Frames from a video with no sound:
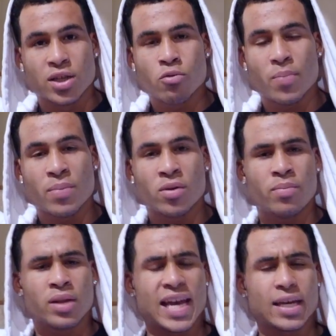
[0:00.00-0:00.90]
You want people to
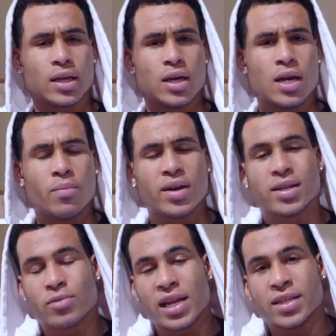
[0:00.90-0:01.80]
be like, because
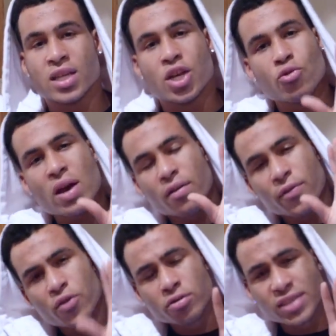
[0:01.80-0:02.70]
the reality is you have a
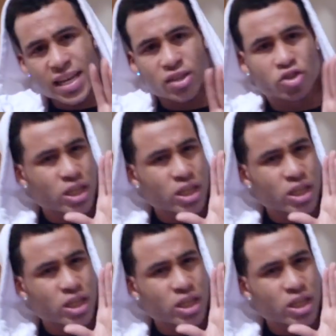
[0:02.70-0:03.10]
few seconds,